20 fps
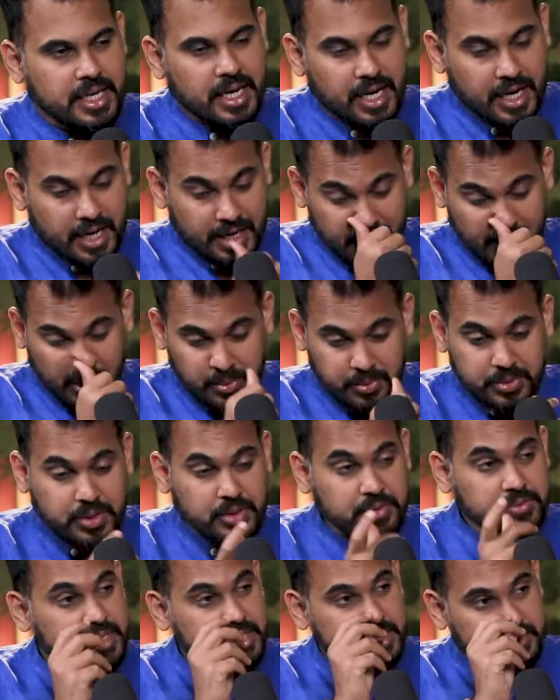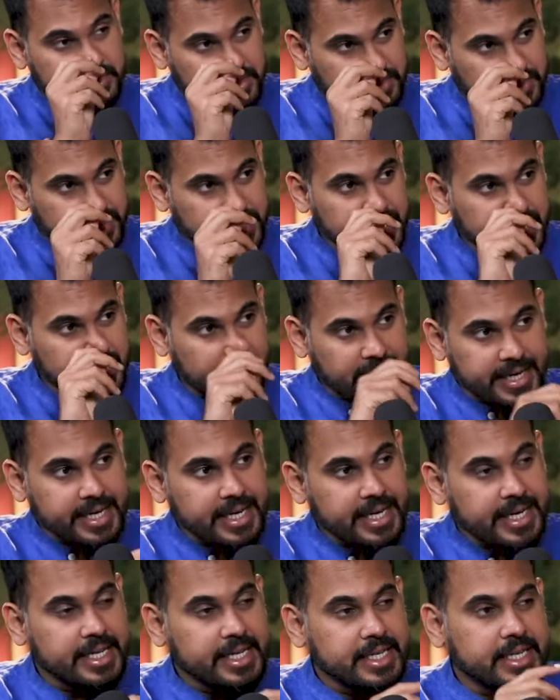And out of this 15,
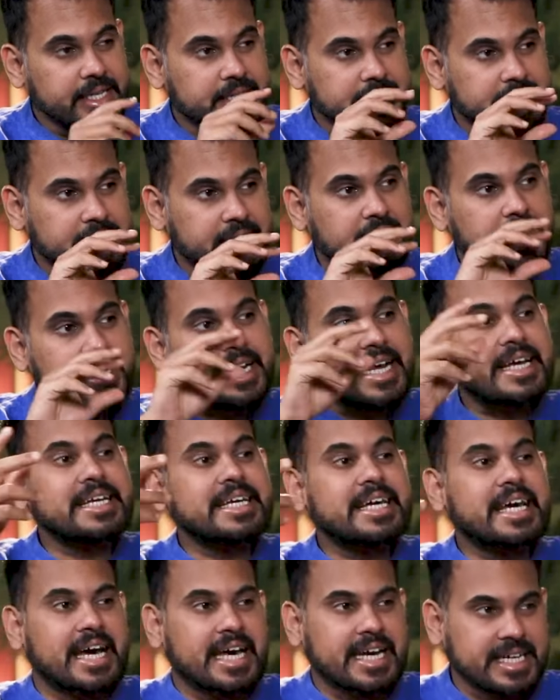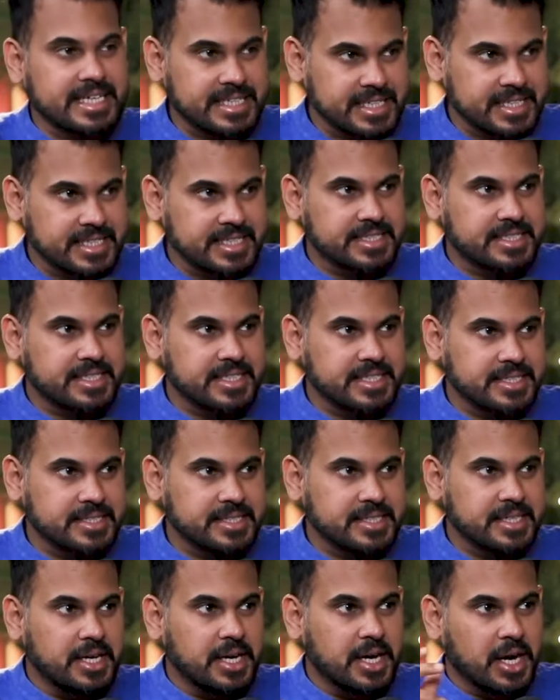again there are 9 characteristics
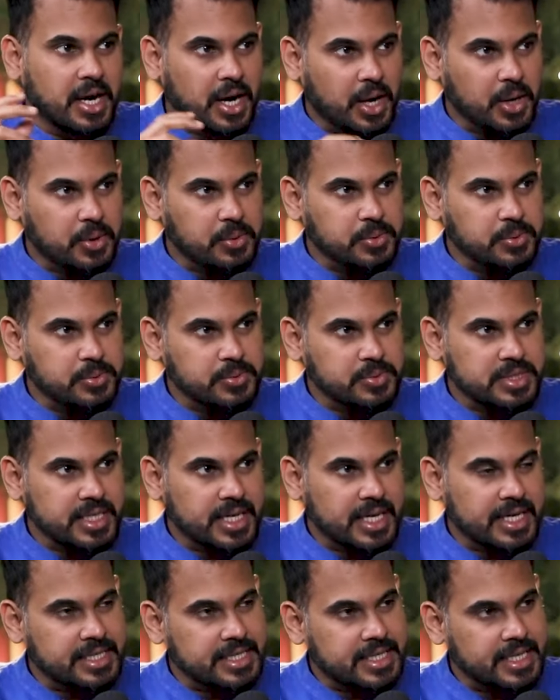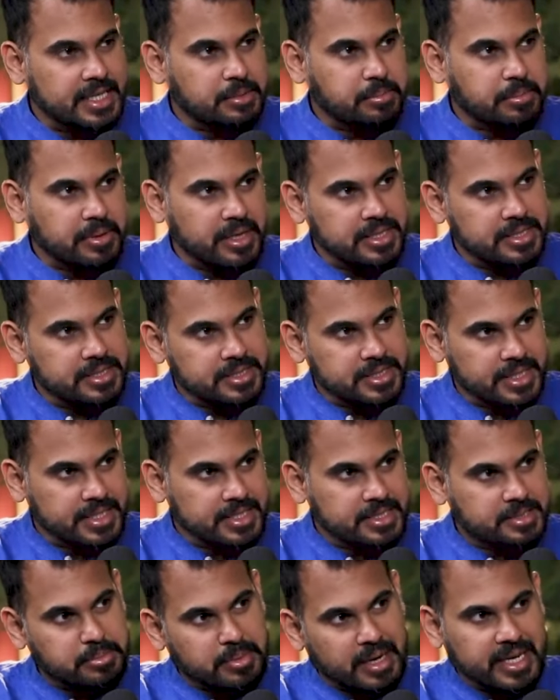how the entire pulse
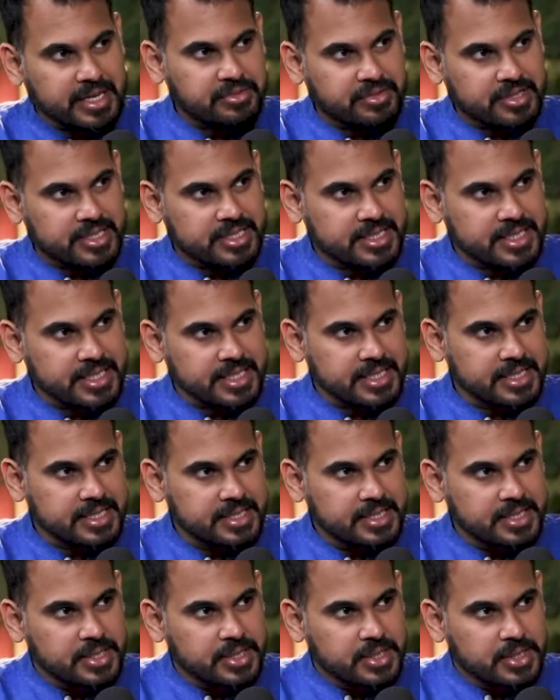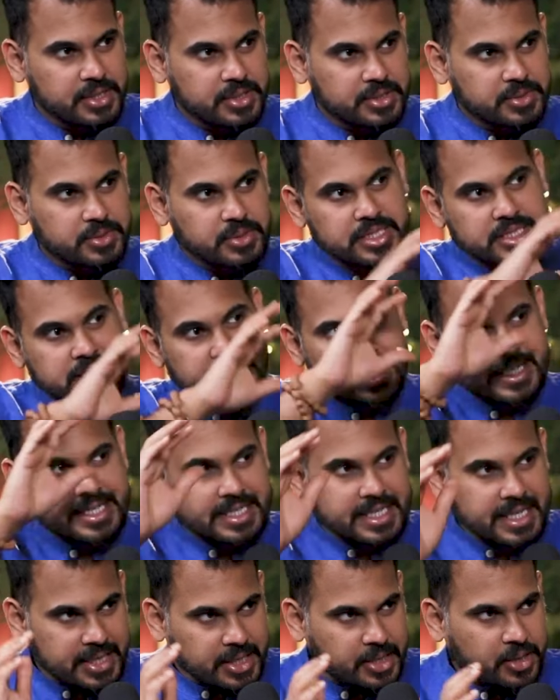is manifesting. So this
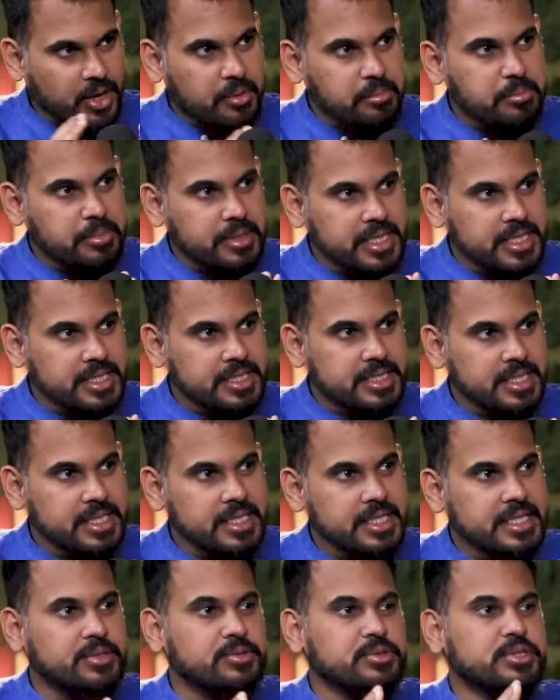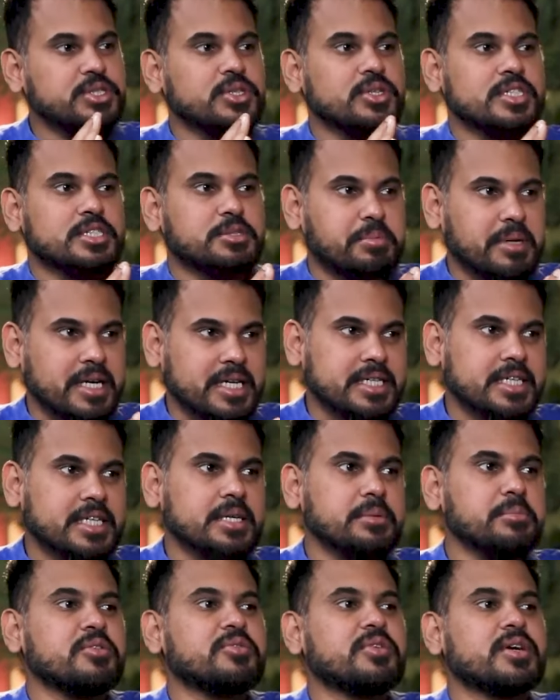entire combination gives you a
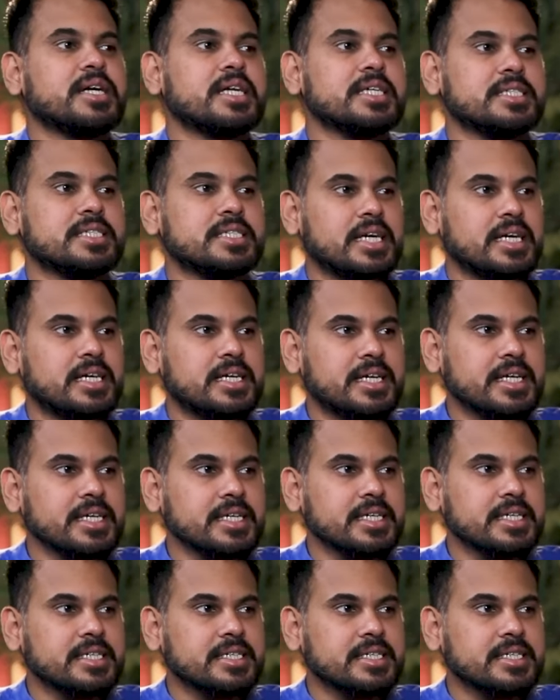spectrum of understanding.